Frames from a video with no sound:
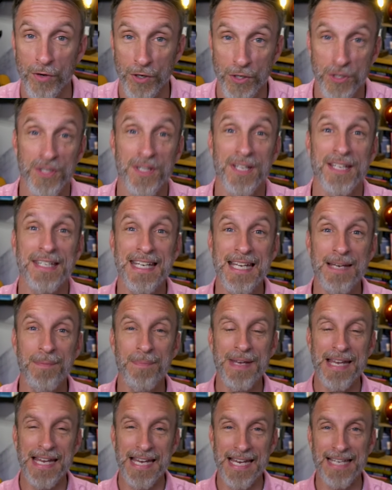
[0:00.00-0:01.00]
versus the
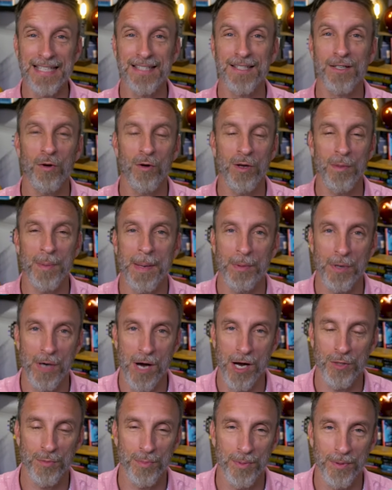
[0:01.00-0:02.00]
TPEs, the toilet
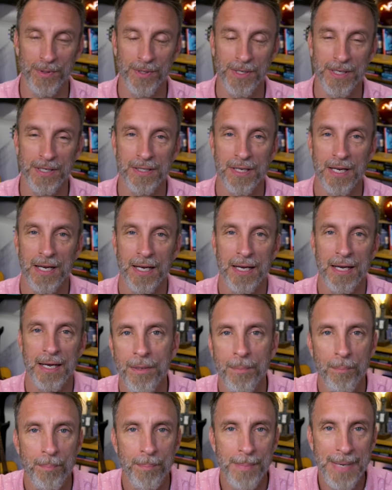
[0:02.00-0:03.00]
paper entrepreneurs.
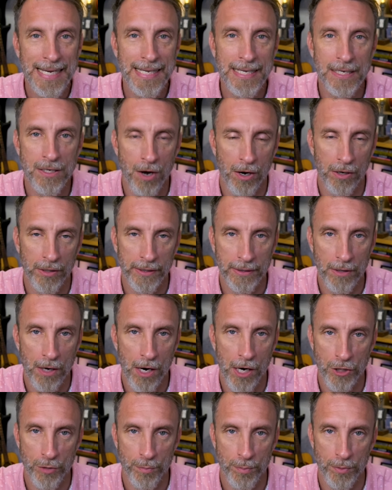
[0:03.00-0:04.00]
The media darling
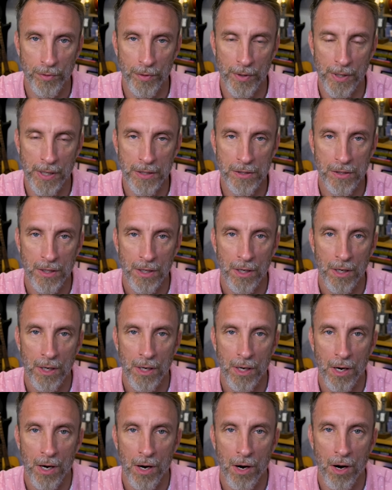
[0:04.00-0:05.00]
entrepreneurs
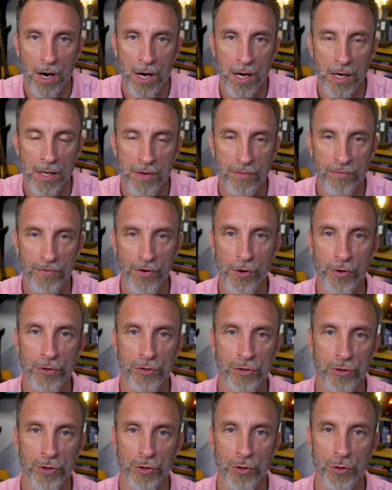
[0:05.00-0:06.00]
are the
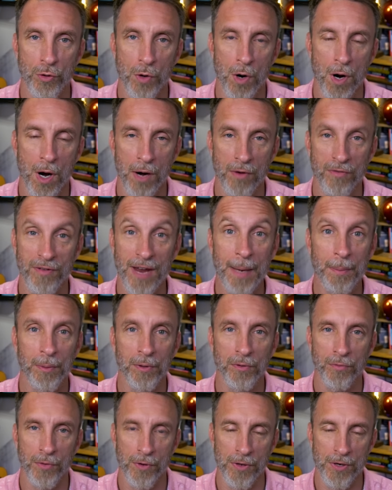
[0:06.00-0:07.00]
folks who are
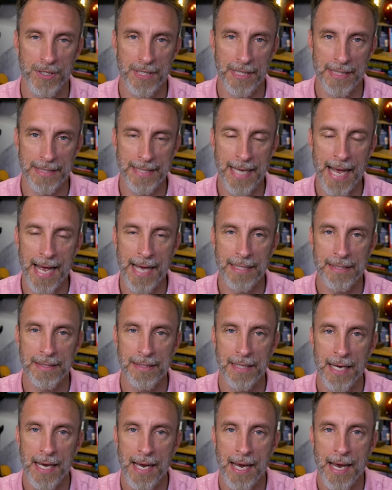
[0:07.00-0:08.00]
fabled for their
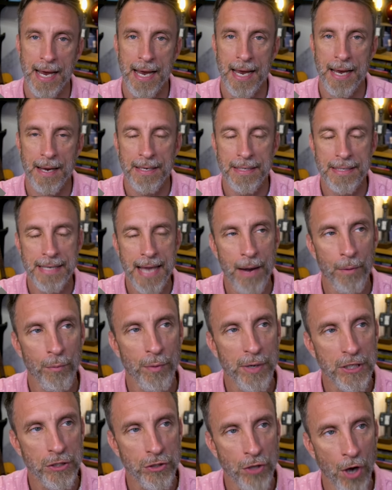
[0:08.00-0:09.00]
success. Yet
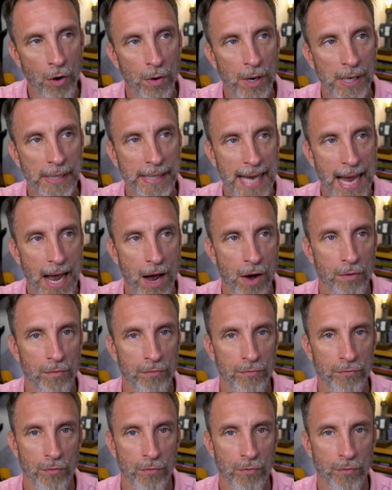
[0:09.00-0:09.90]
we don't account